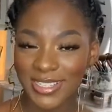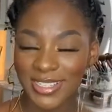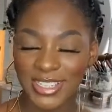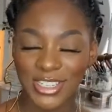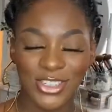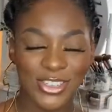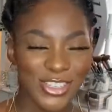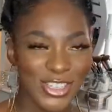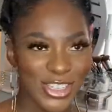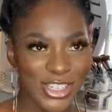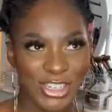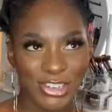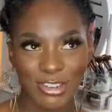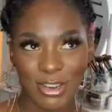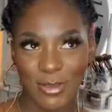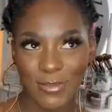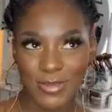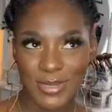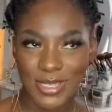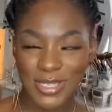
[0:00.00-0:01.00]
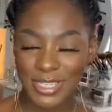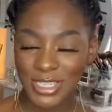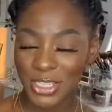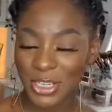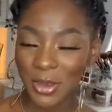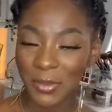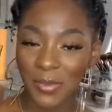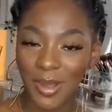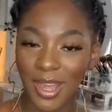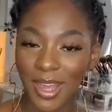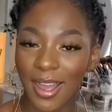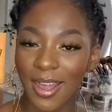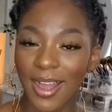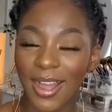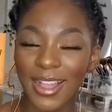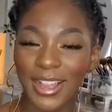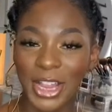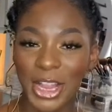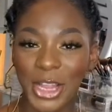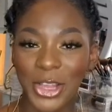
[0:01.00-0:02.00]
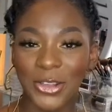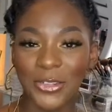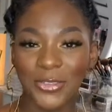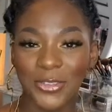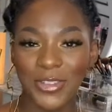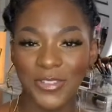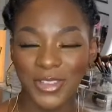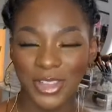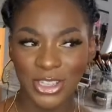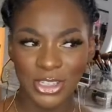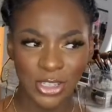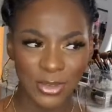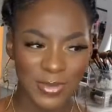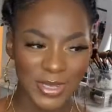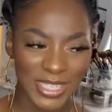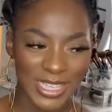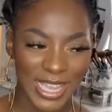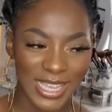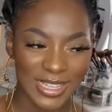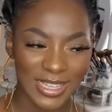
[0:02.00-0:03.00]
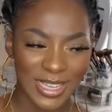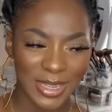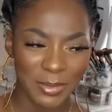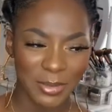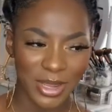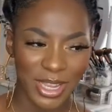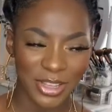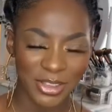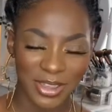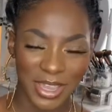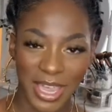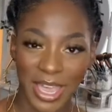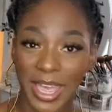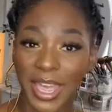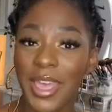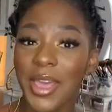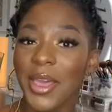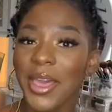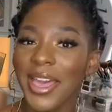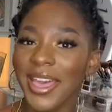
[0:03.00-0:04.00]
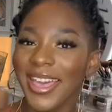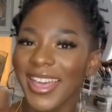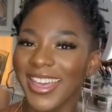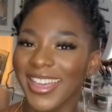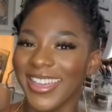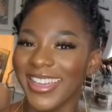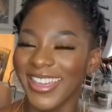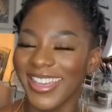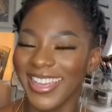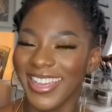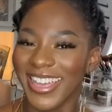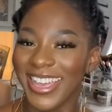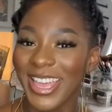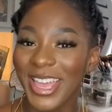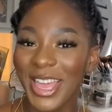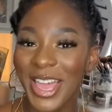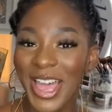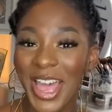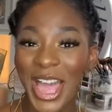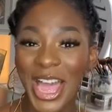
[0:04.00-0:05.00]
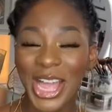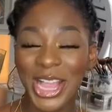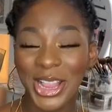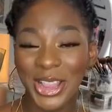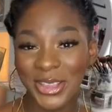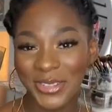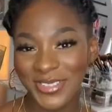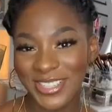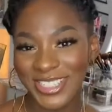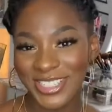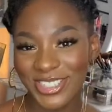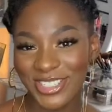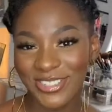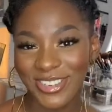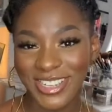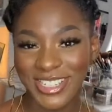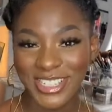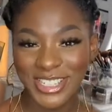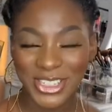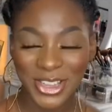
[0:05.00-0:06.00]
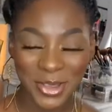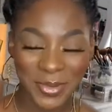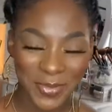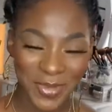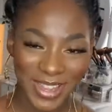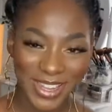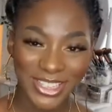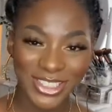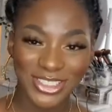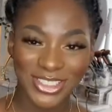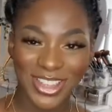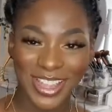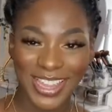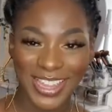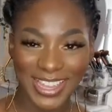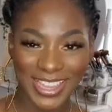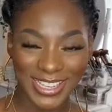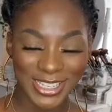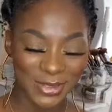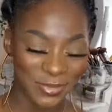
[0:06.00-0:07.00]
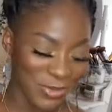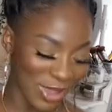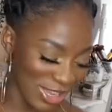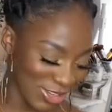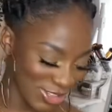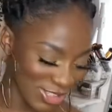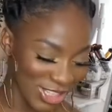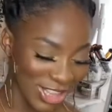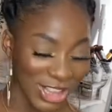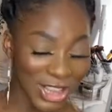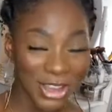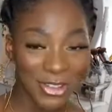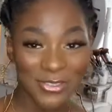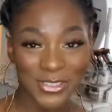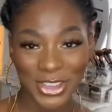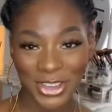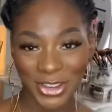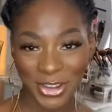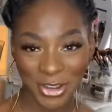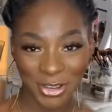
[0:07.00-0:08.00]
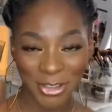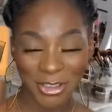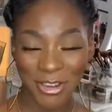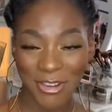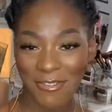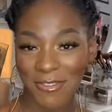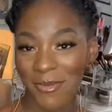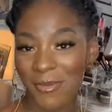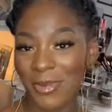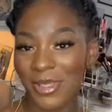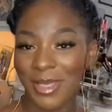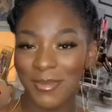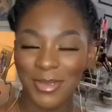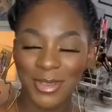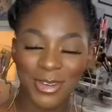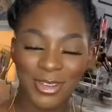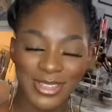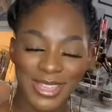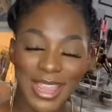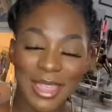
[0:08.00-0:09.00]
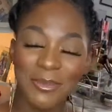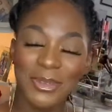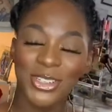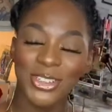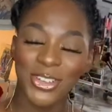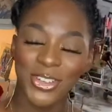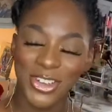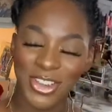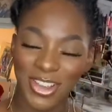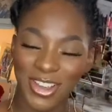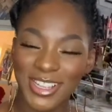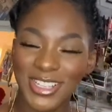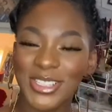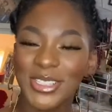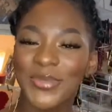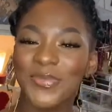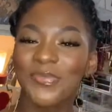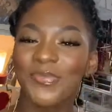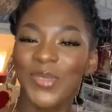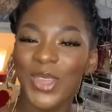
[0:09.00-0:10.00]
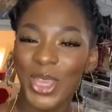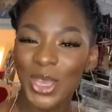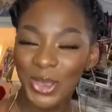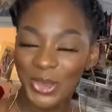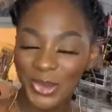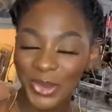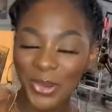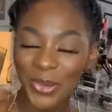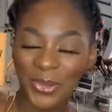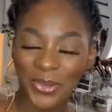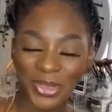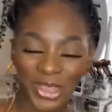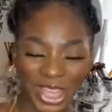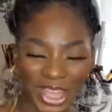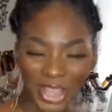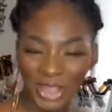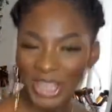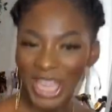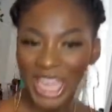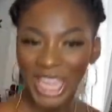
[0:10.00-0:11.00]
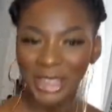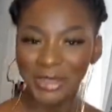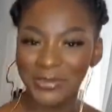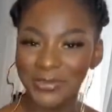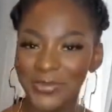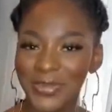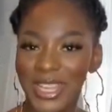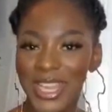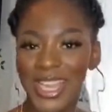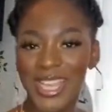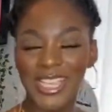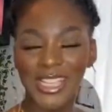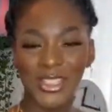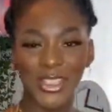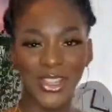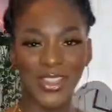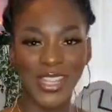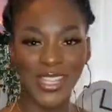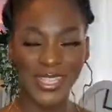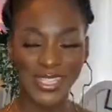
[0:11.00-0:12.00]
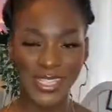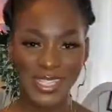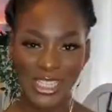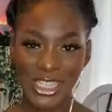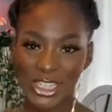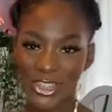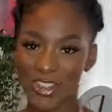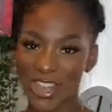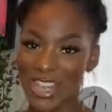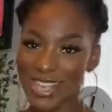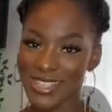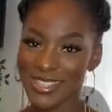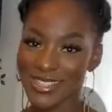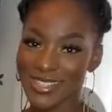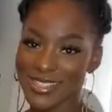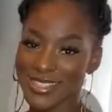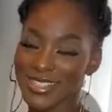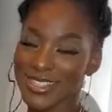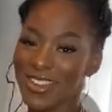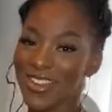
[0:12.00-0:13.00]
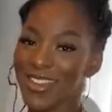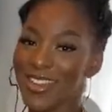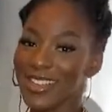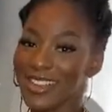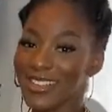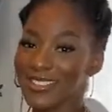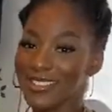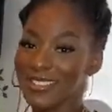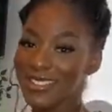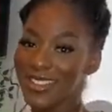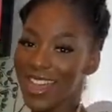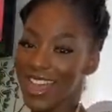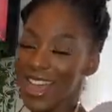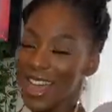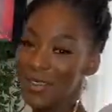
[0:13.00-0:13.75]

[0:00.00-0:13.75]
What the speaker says: This just screams summer. I love, even though summer is ending, but I don't care. I love this dress so much. Like, I just love the color of it. But let me show you guys the whole thing. Okay, so this is the dress, guys.